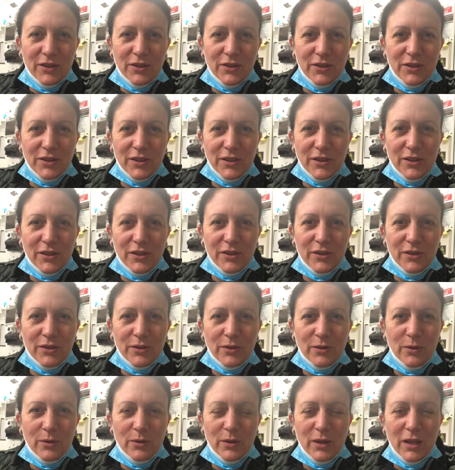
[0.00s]
just
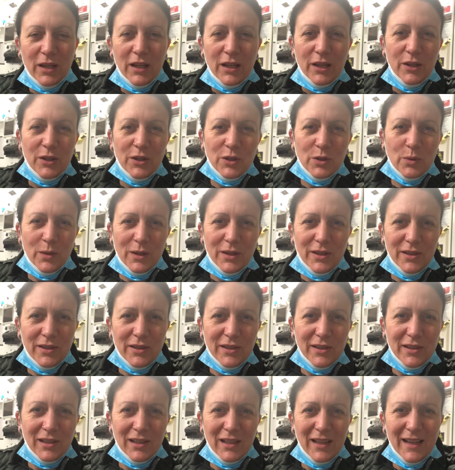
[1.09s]
to twist
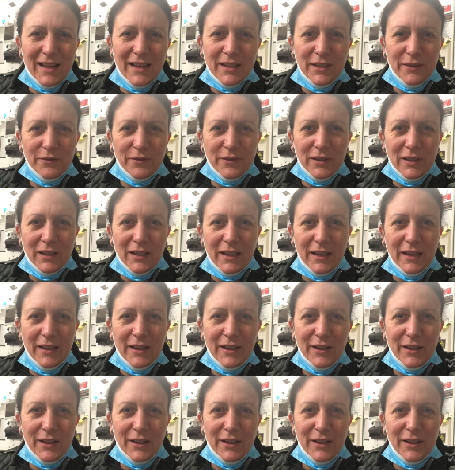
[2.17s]
slightly differently,